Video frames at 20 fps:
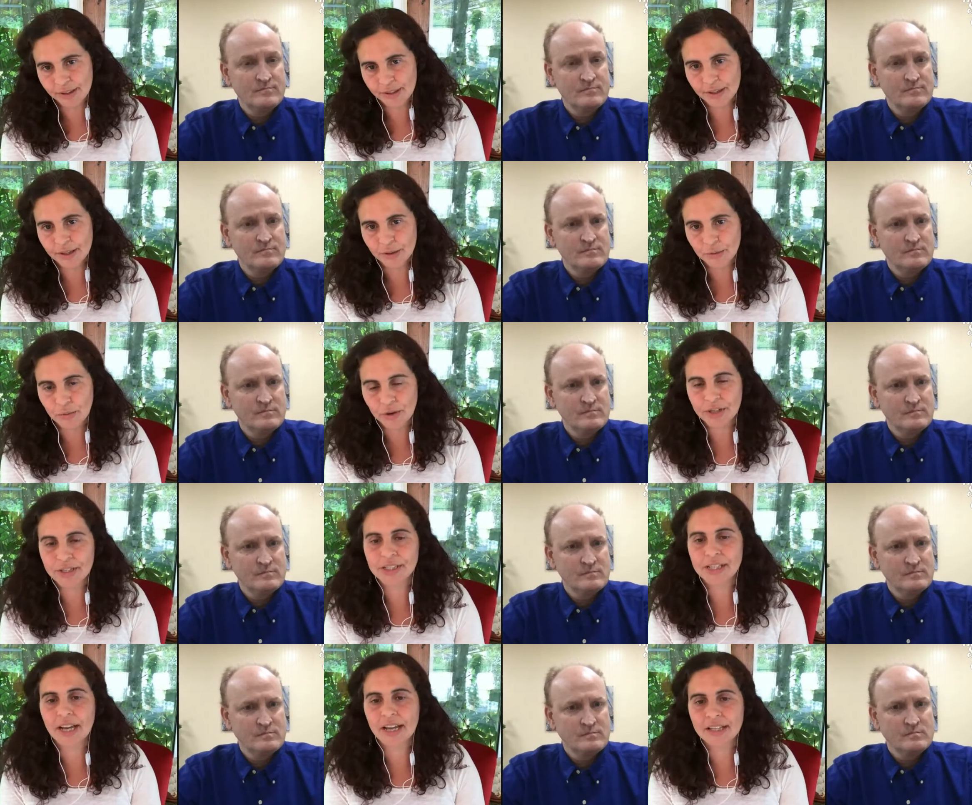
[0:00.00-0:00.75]
Speaker 1: where
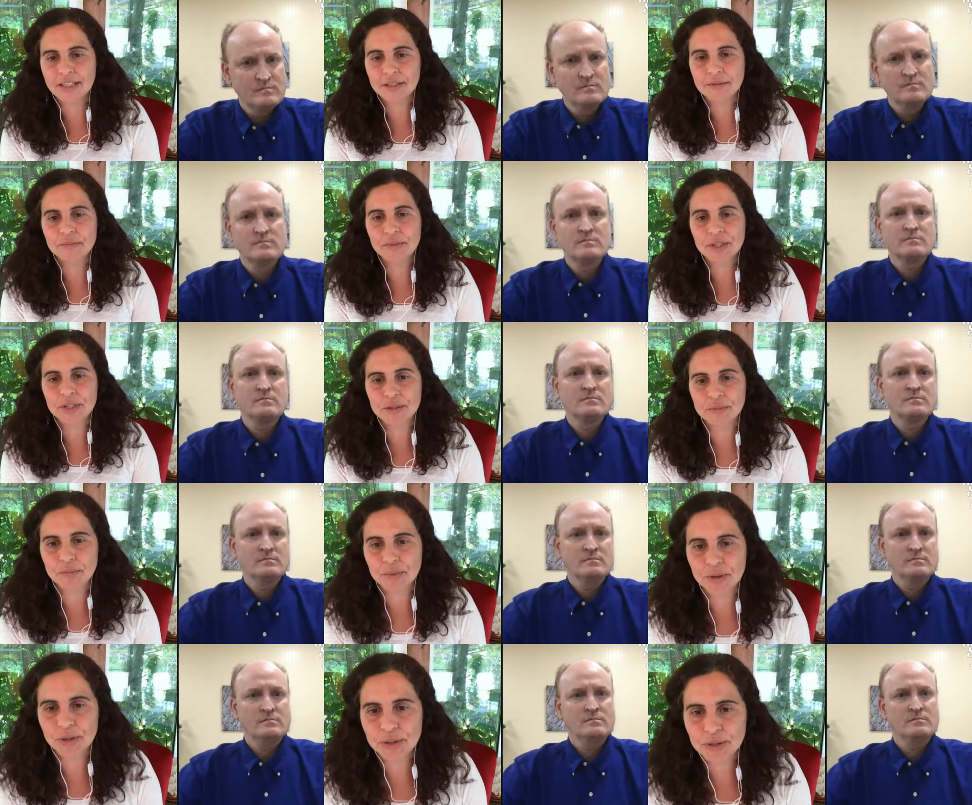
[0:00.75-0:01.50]
science meets
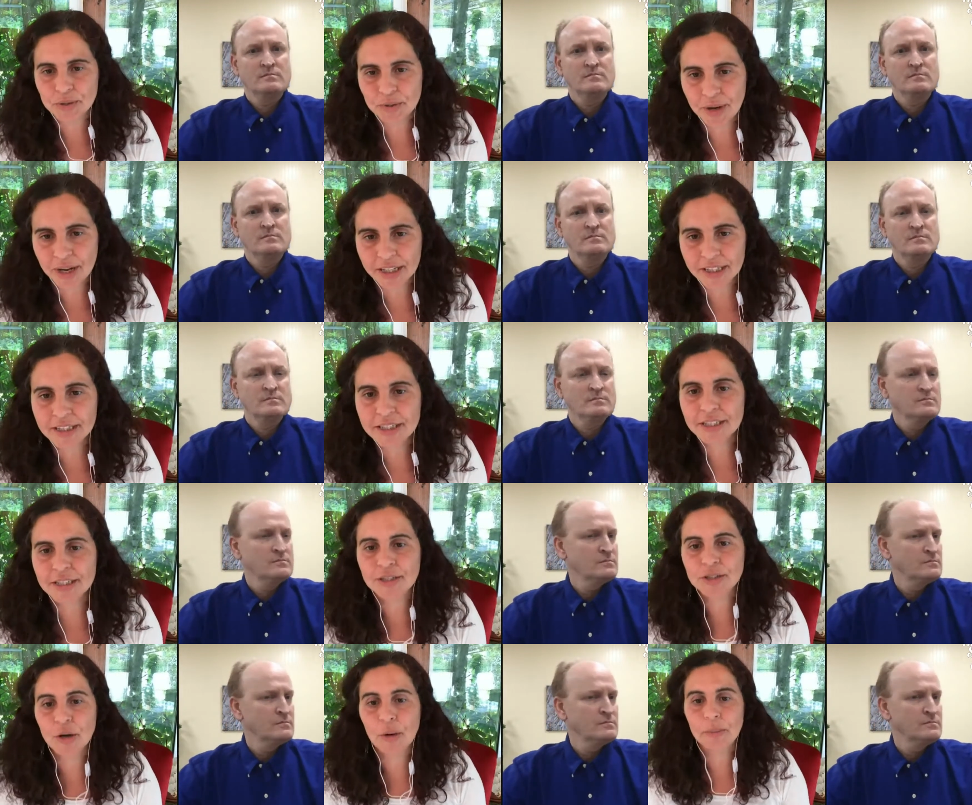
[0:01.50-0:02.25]

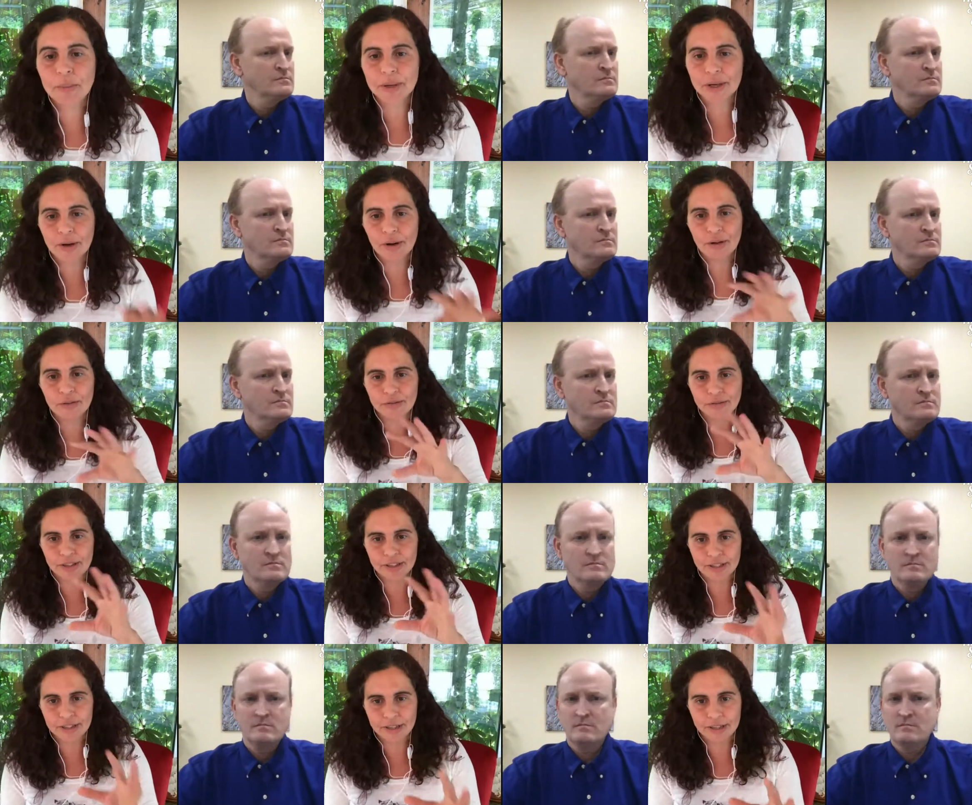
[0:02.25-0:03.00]
spirituality topic of
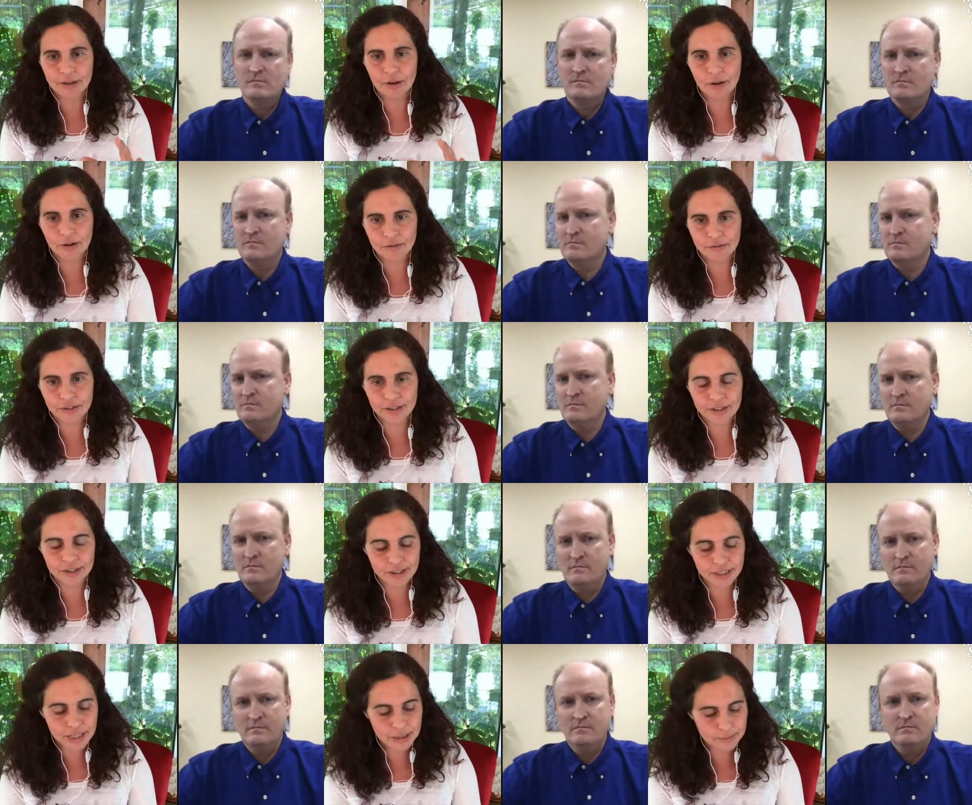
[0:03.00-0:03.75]
the of the
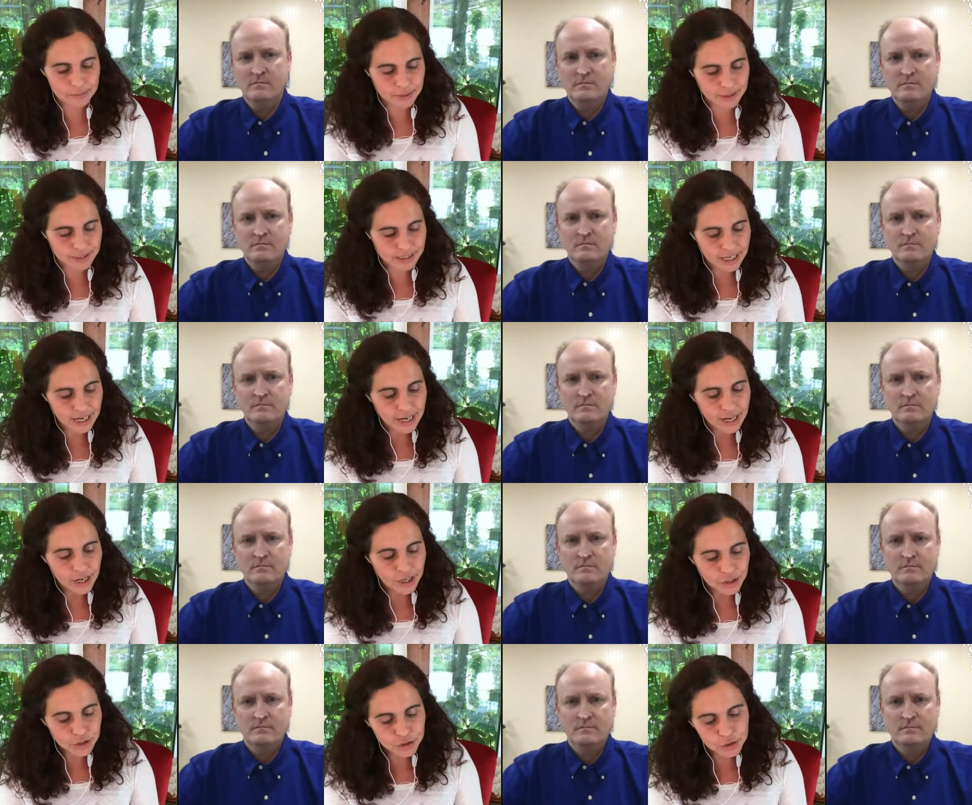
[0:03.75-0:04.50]
theme, but
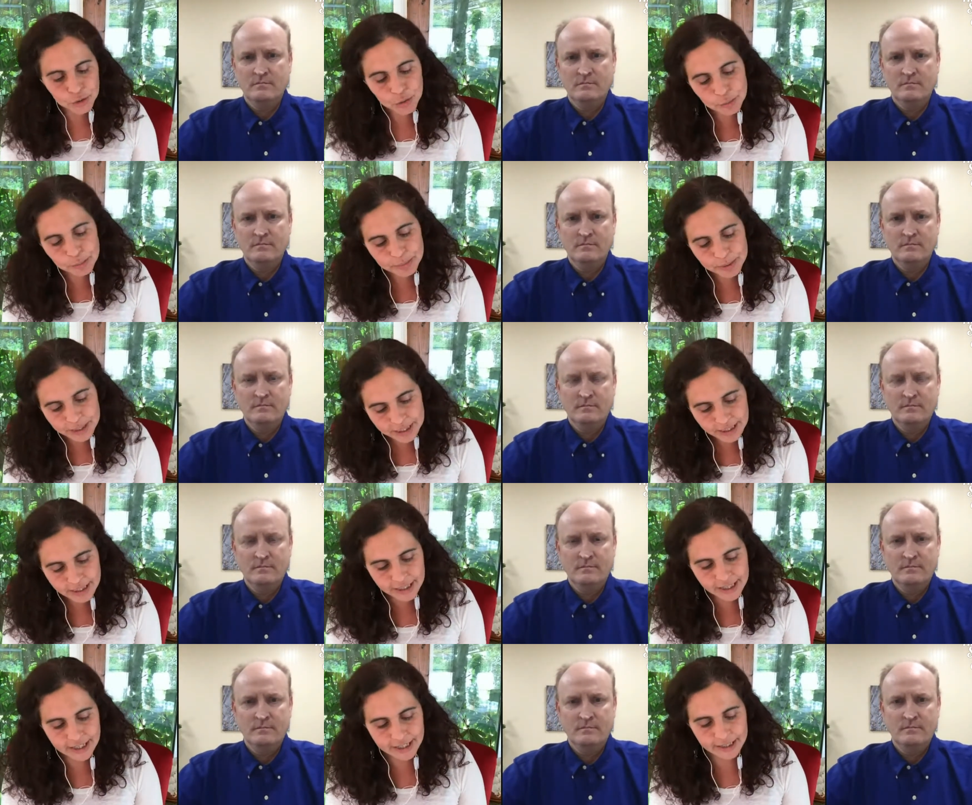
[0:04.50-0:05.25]
you
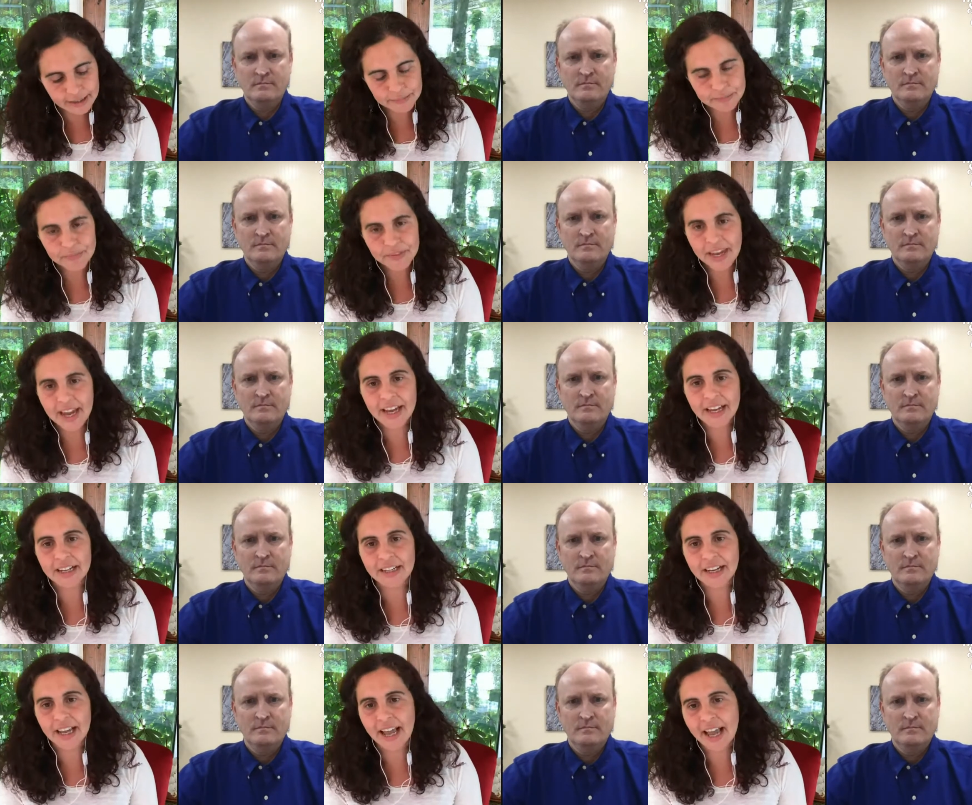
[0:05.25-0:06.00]
being
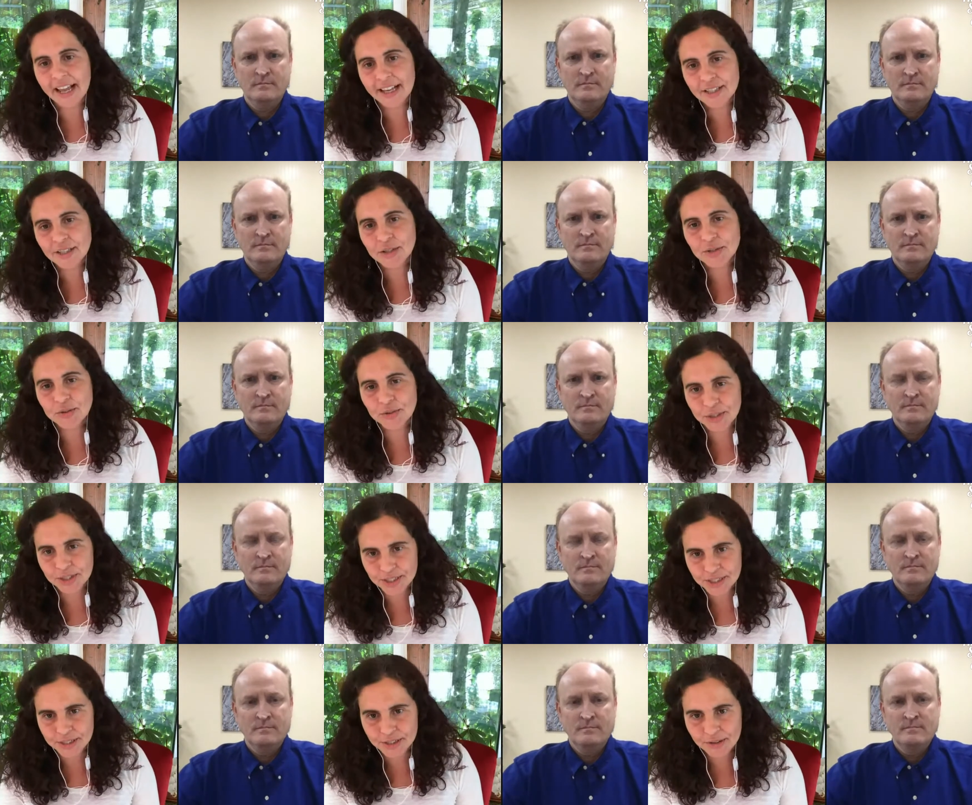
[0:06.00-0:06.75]
and as you
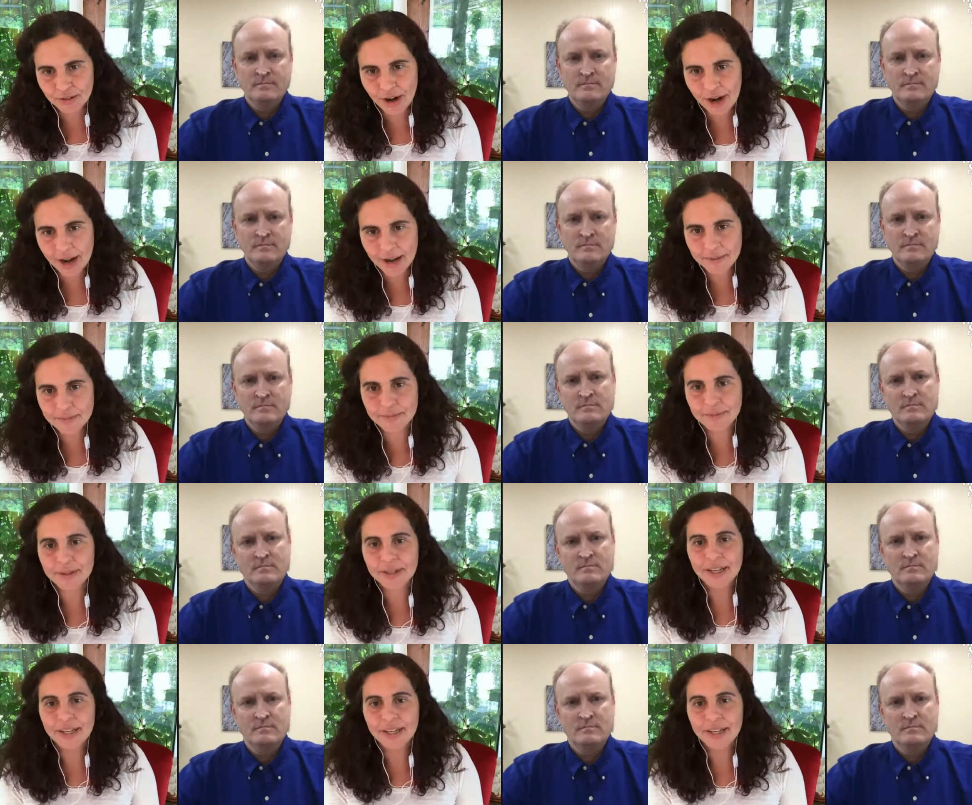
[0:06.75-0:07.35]
describe